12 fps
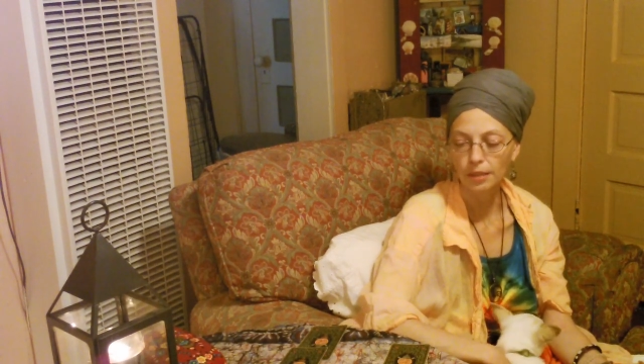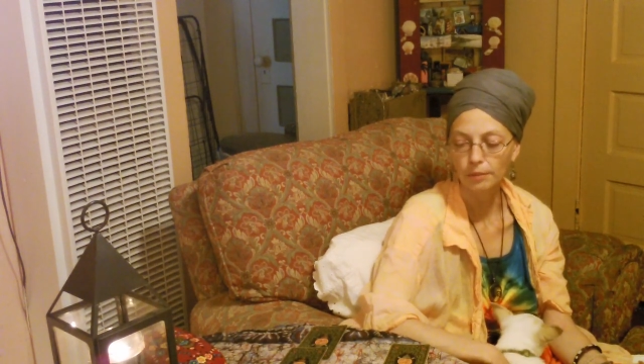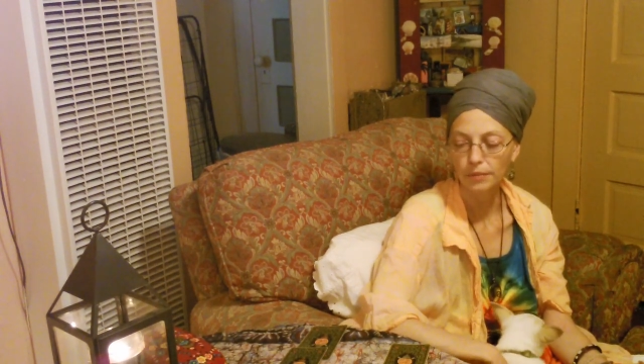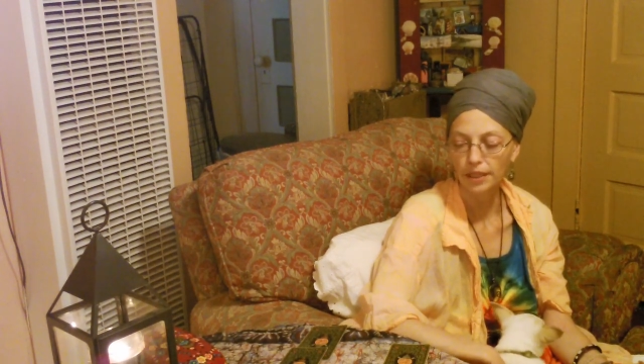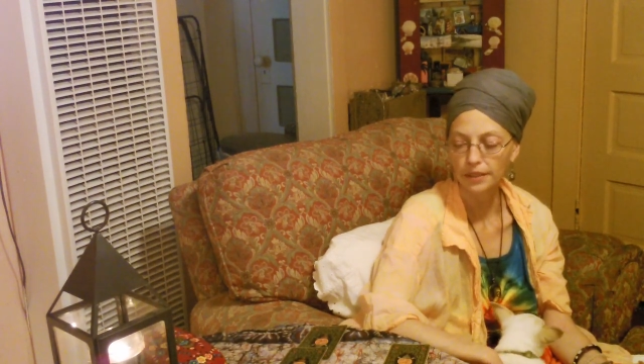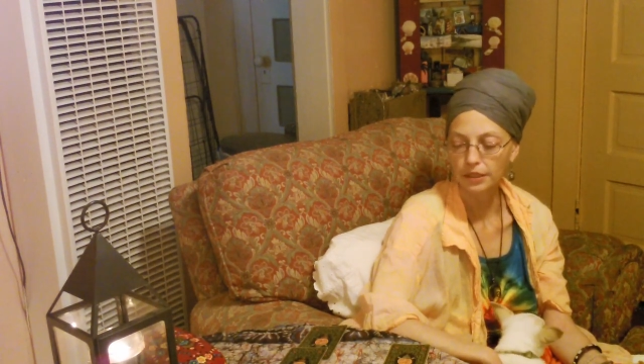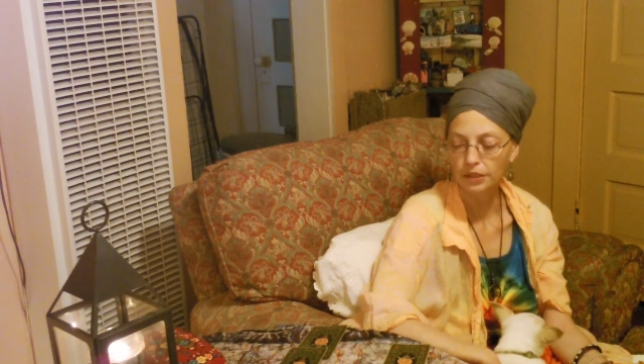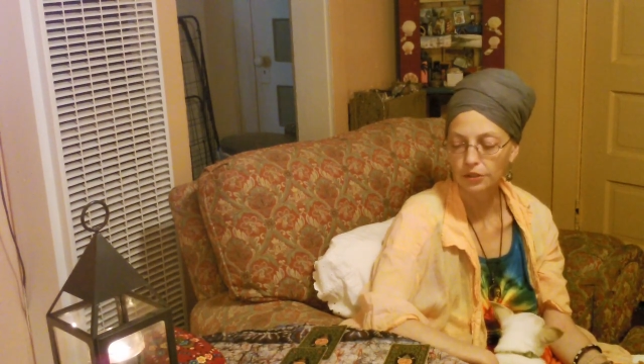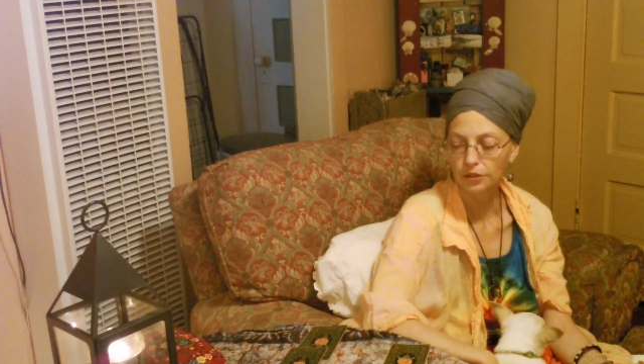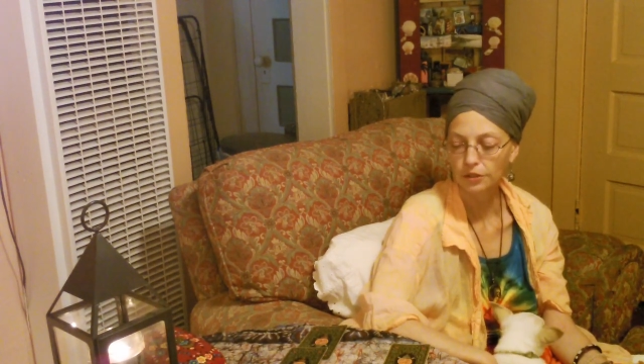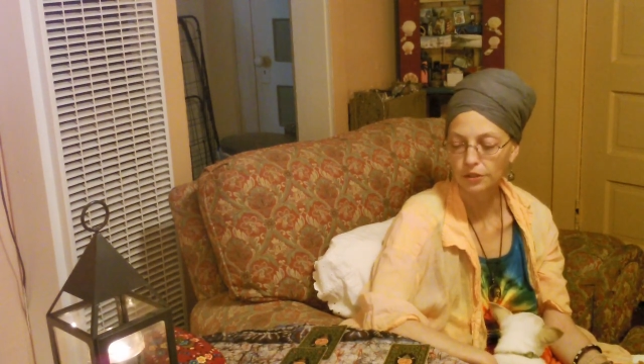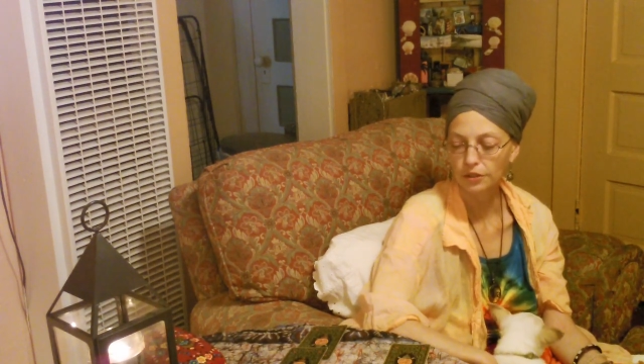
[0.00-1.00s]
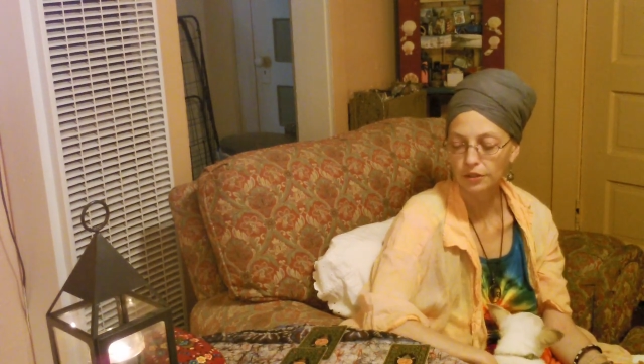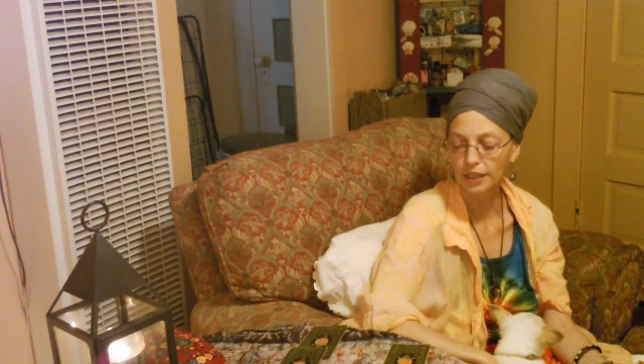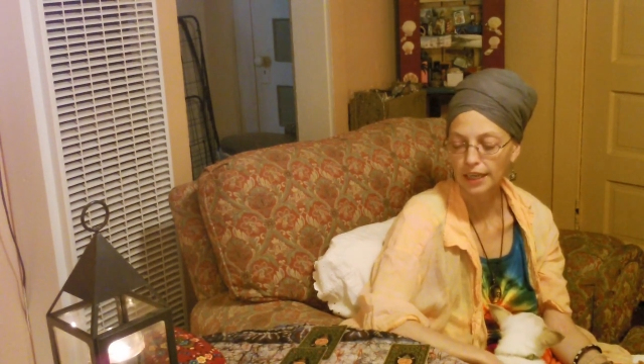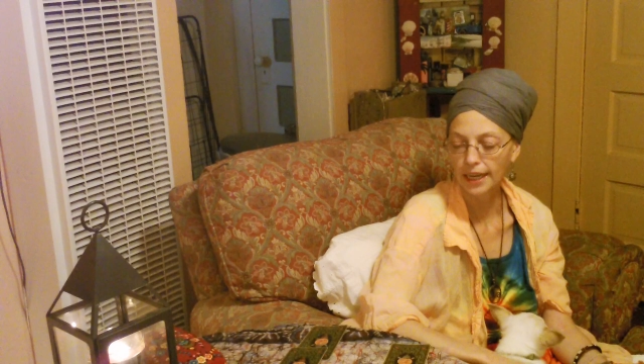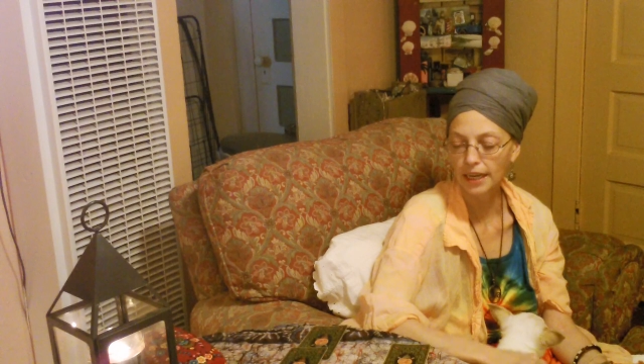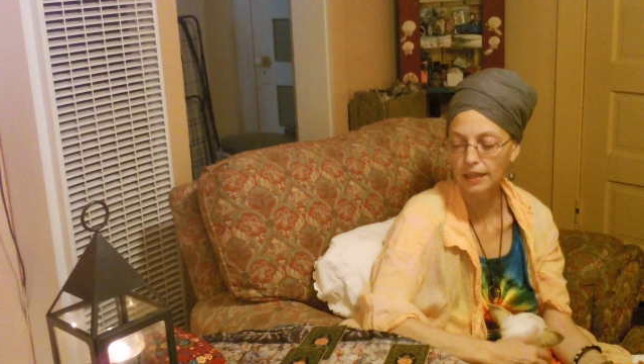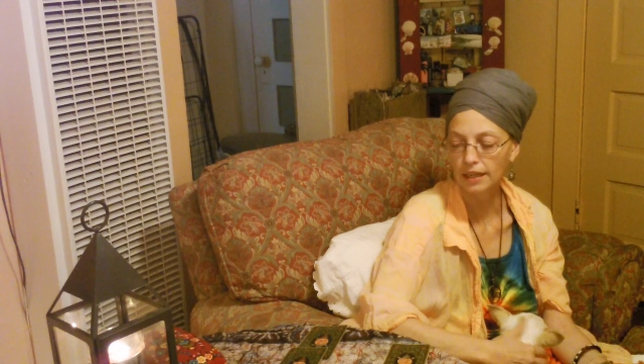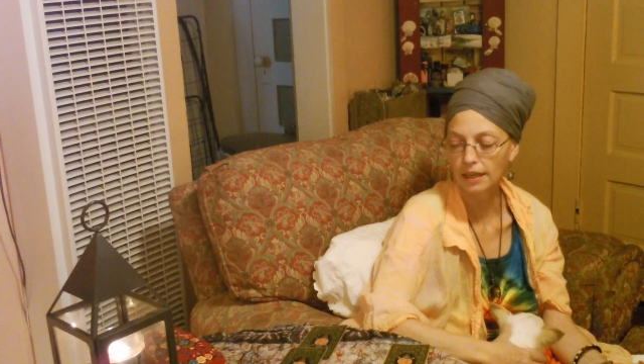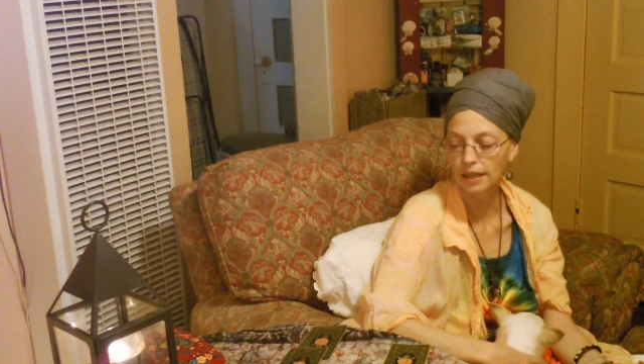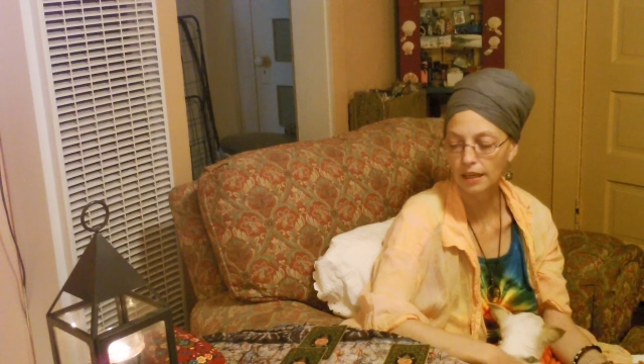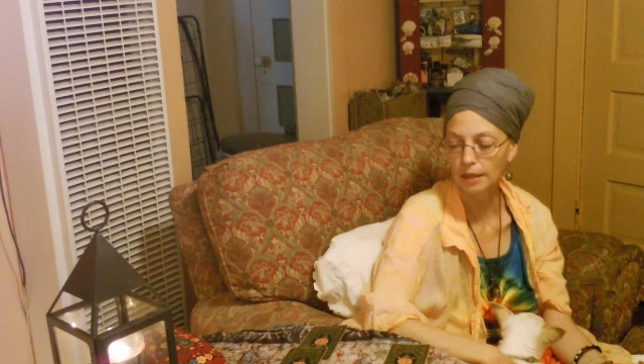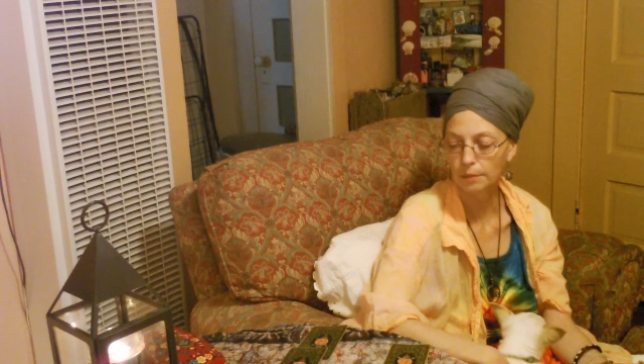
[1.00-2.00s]
but you're hung
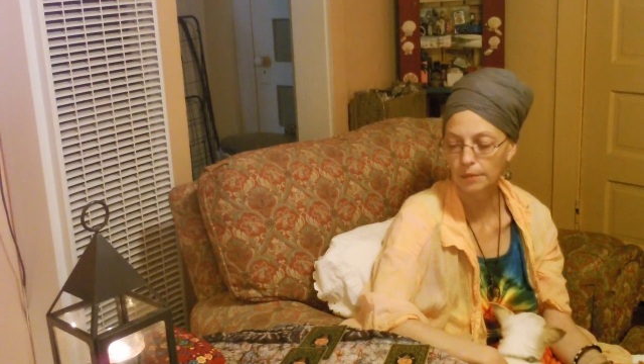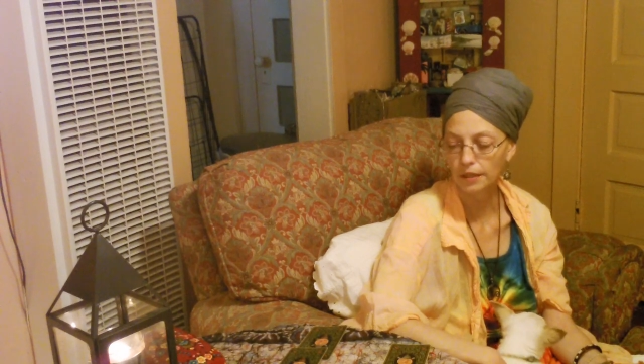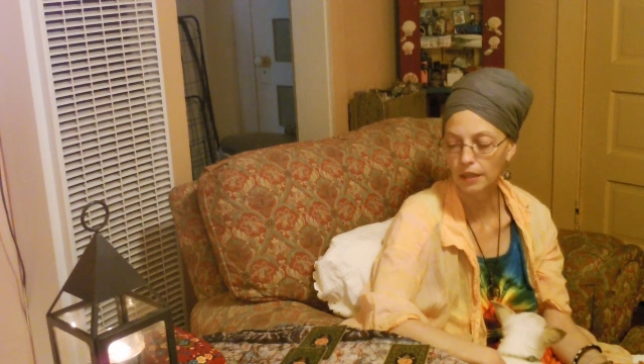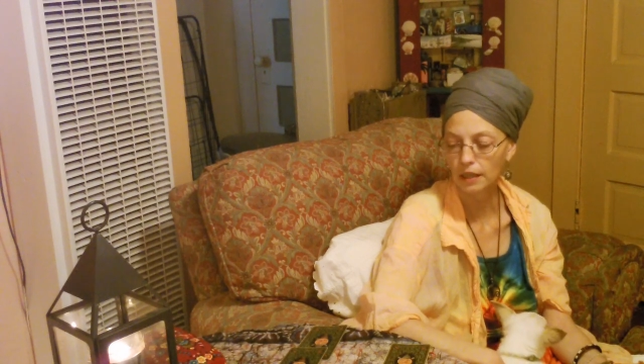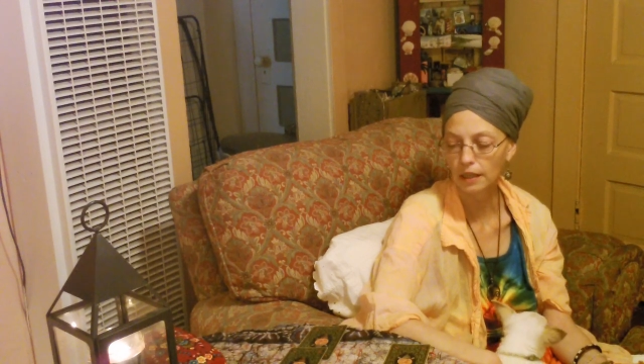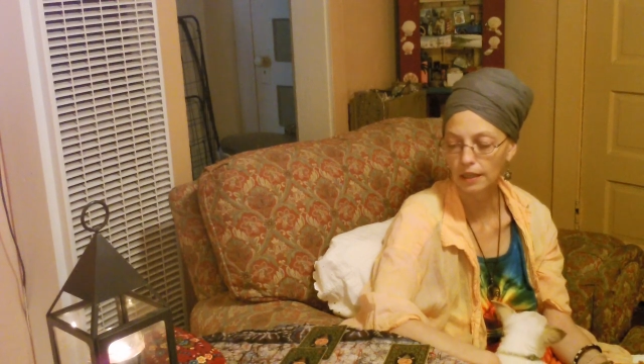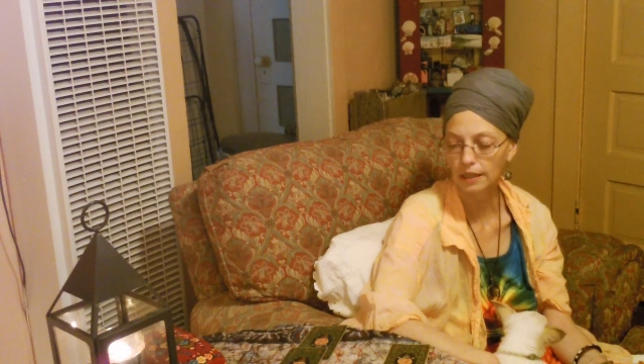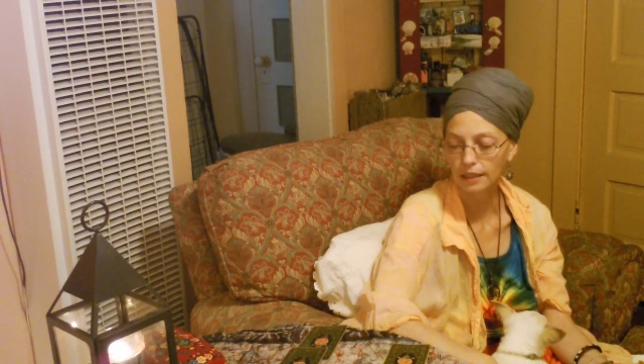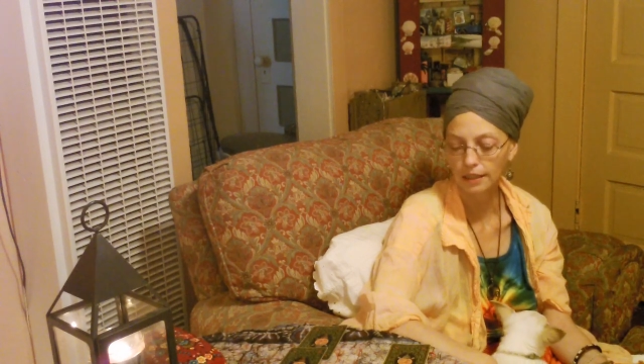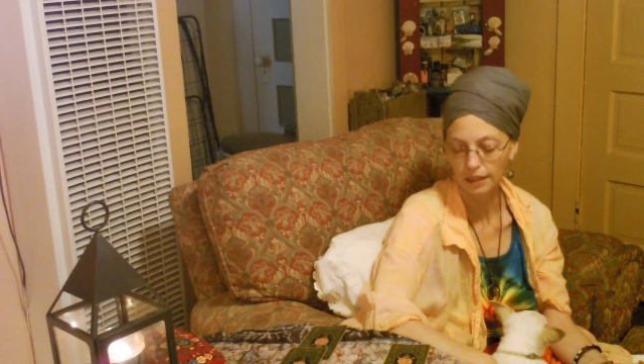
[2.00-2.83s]
up on